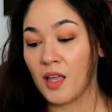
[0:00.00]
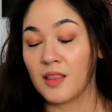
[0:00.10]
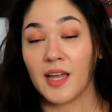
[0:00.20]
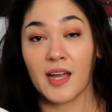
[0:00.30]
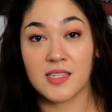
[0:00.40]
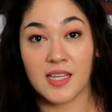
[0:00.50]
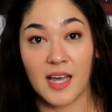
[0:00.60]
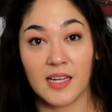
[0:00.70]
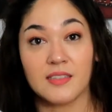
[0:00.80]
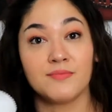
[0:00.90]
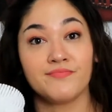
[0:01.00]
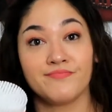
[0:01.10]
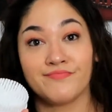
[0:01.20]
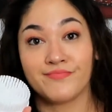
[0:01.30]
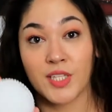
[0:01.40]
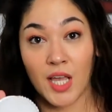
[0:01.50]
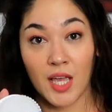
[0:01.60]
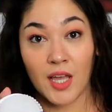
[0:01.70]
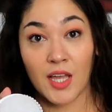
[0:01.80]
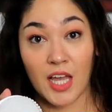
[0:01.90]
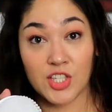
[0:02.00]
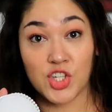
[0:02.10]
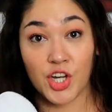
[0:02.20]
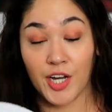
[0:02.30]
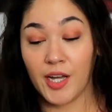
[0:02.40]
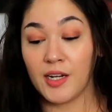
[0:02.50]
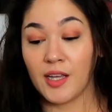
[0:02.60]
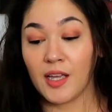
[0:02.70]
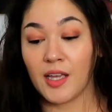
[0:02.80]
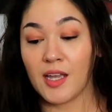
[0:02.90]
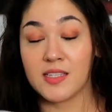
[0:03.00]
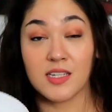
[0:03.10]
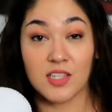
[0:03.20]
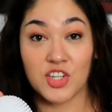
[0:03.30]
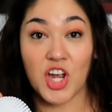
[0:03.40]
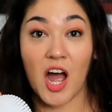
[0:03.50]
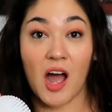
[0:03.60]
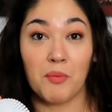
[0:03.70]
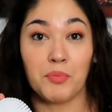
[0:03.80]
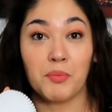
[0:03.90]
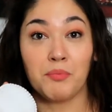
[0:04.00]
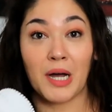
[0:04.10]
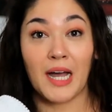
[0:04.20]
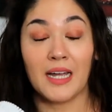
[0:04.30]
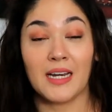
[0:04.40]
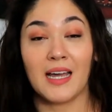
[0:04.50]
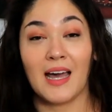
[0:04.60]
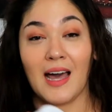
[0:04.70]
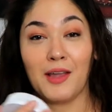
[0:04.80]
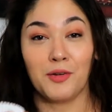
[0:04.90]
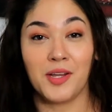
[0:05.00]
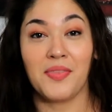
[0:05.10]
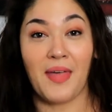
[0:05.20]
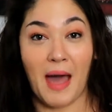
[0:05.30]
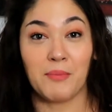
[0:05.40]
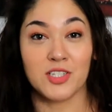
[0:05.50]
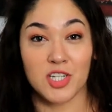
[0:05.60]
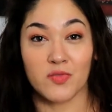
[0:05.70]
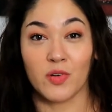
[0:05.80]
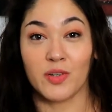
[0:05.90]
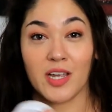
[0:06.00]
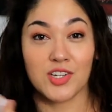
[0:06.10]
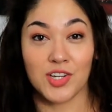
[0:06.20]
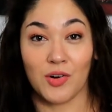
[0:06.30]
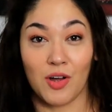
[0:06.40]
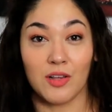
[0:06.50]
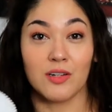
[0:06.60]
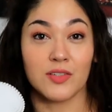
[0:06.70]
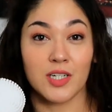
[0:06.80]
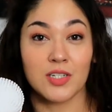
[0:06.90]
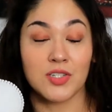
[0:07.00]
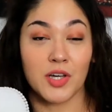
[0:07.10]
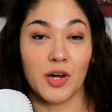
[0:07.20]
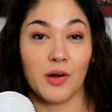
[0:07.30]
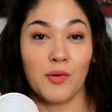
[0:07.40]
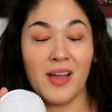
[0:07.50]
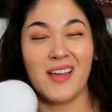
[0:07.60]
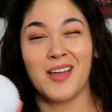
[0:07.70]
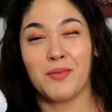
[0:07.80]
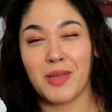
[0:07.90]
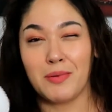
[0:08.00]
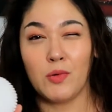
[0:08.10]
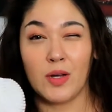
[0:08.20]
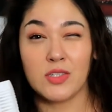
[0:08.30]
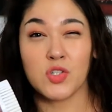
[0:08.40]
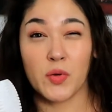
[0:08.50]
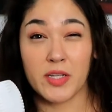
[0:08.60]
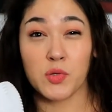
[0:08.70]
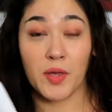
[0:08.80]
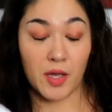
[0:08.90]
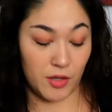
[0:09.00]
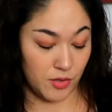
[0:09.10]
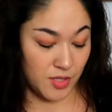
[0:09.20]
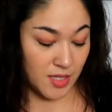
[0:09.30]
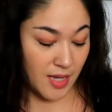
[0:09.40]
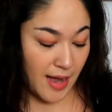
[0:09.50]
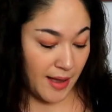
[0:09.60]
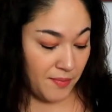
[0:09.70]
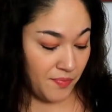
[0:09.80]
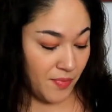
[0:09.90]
like I said, it's good. It does the job, but I don't need that much exfoliation all over. So maybe once, twice a week, I'll use this guy.